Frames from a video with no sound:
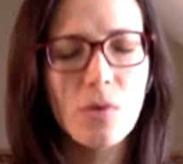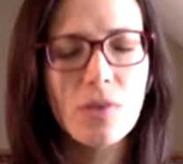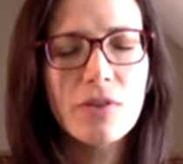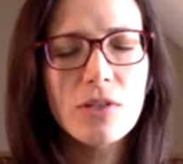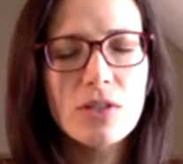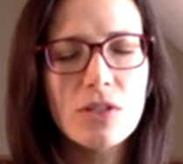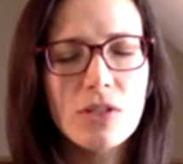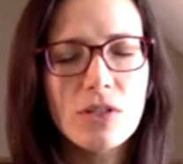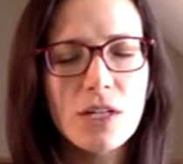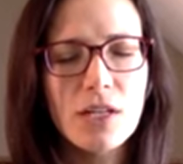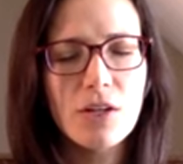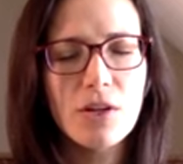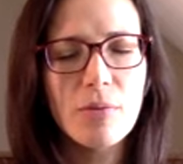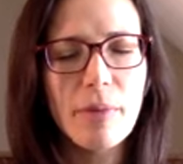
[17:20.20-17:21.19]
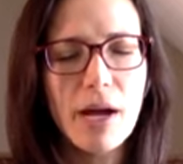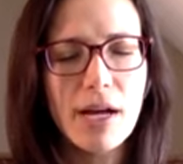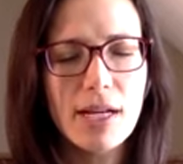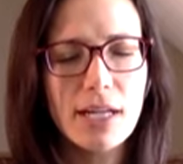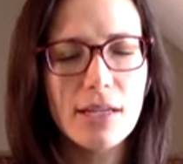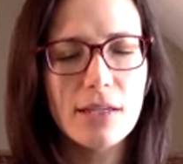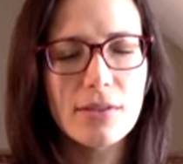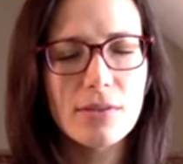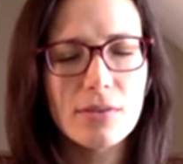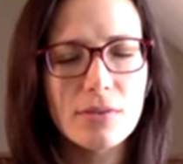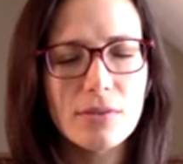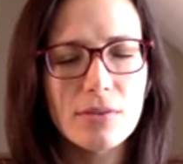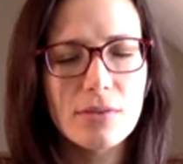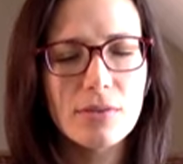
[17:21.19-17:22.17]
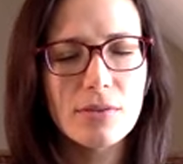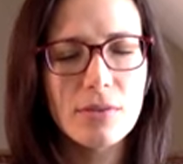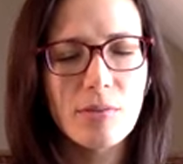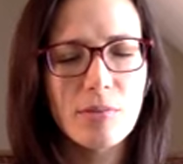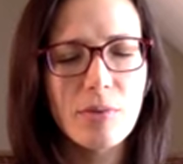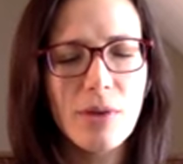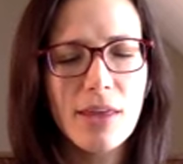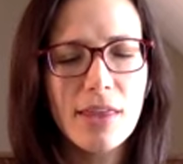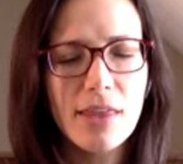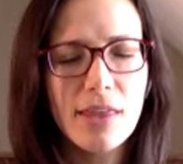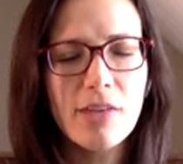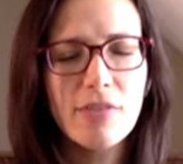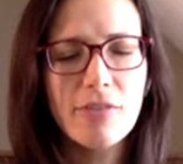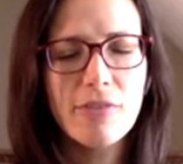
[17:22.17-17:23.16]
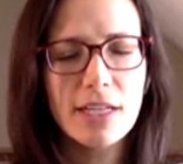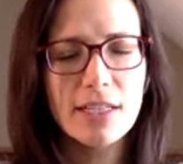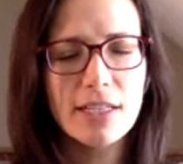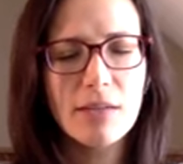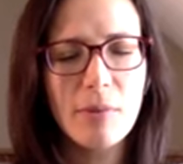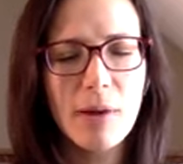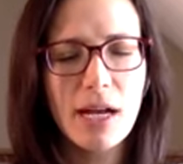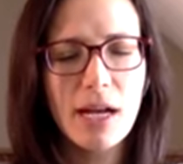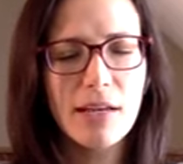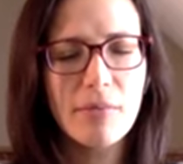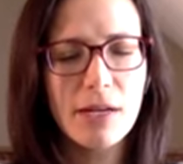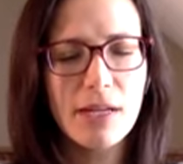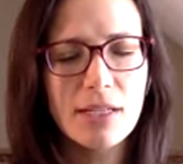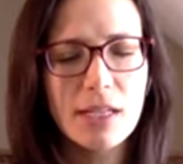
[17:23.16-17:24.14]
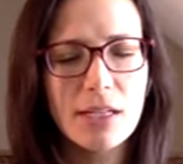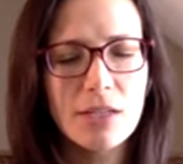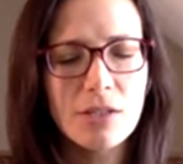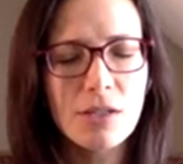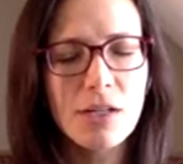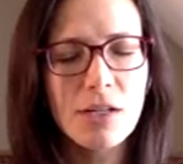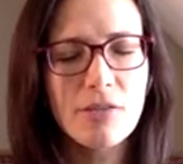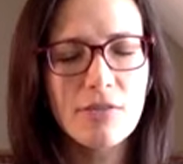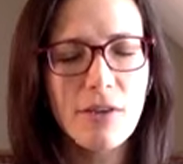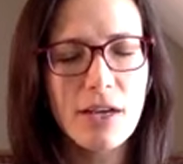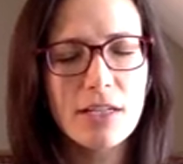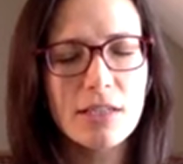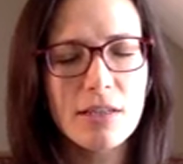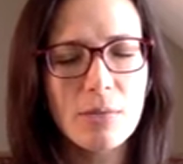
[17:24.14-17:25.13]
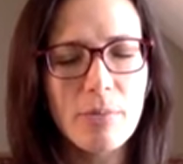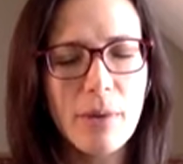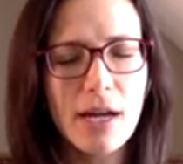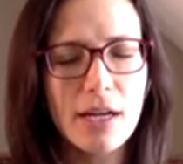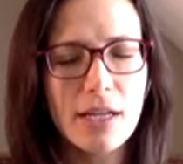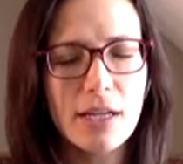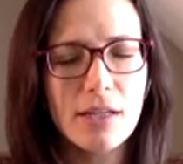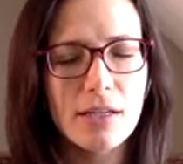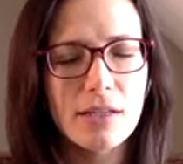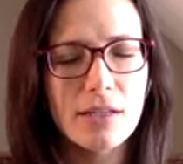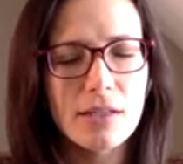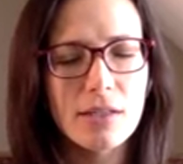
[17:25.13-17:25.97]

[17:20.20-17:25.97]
What feels good in your body? Breath can affect the body. Meditation can affect the body,